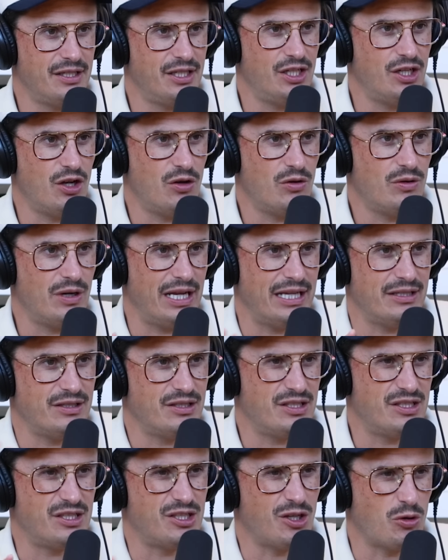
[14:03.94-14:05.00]
you know, and
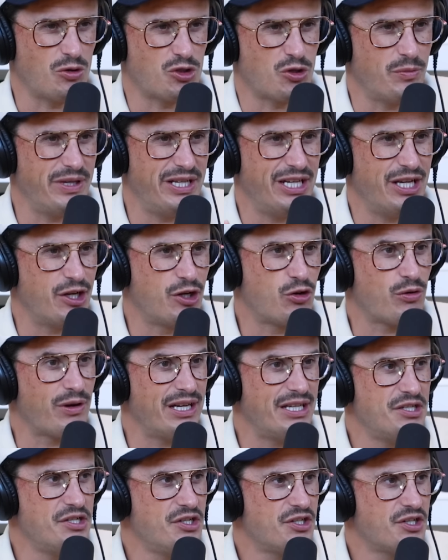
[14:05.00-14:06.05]
social media
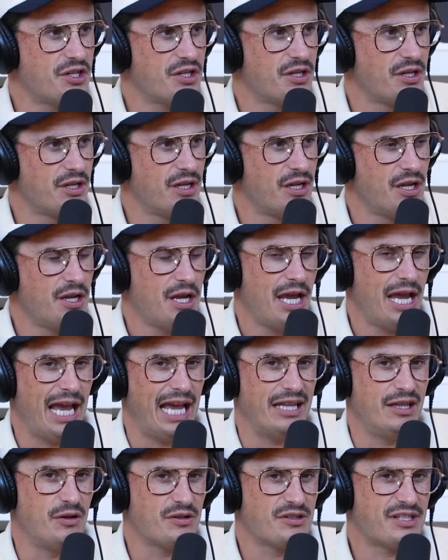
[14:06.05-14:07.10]
cringe.
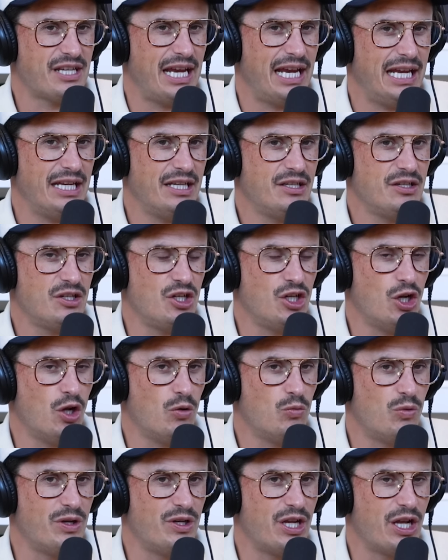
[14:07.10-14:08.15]
And they were saying, you
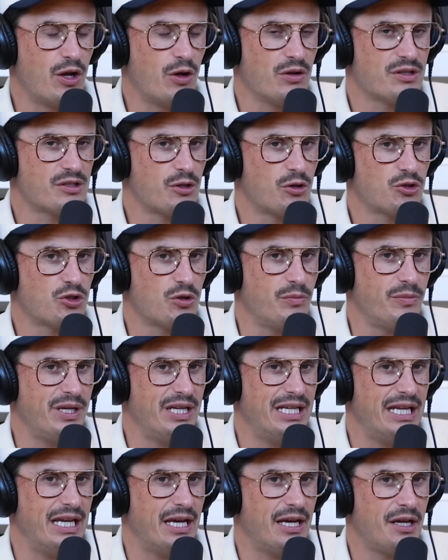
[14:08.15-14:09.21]
know, when they go to social
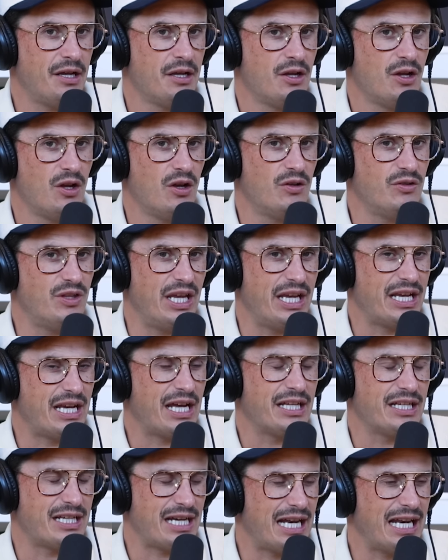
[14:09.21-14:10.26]
media, they
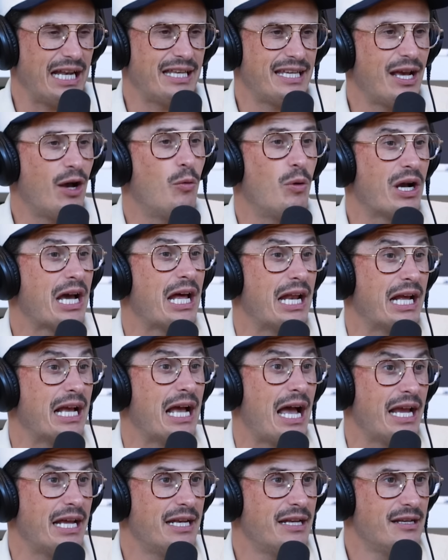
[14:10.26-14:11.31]
kind of tell what kind of
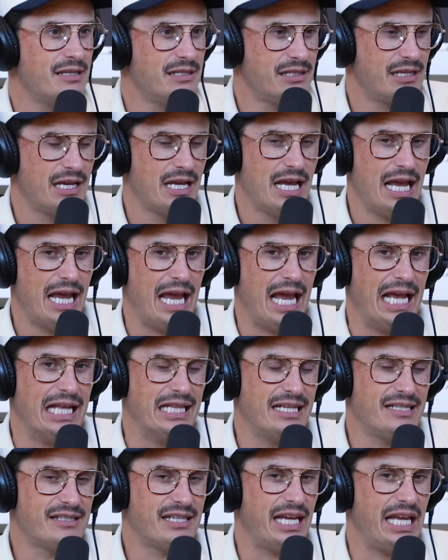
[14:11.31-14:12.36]
guy it is. Oh yeah.
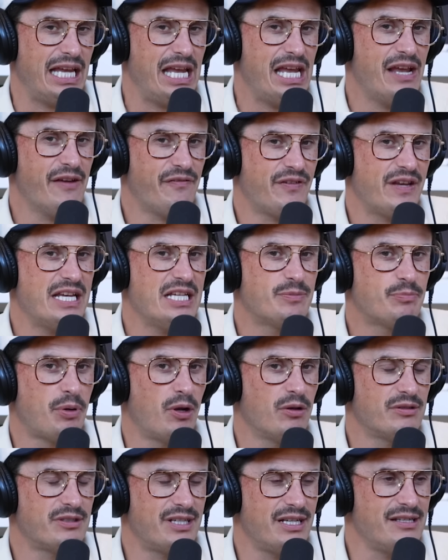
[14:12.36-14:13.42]
And they say if he's
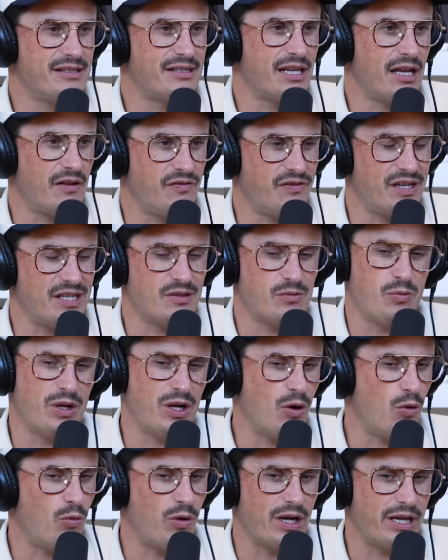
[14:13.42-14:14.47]
posting selfies, we
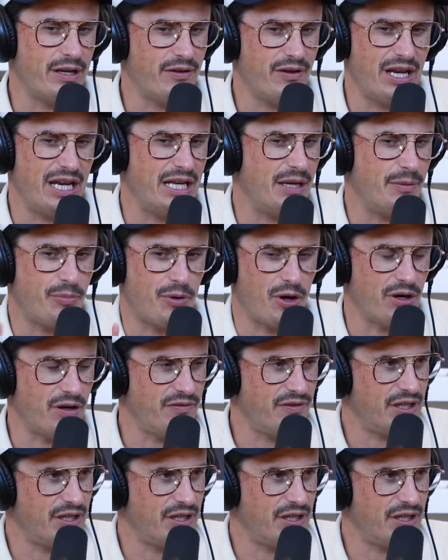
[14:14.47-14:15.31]
don't want any part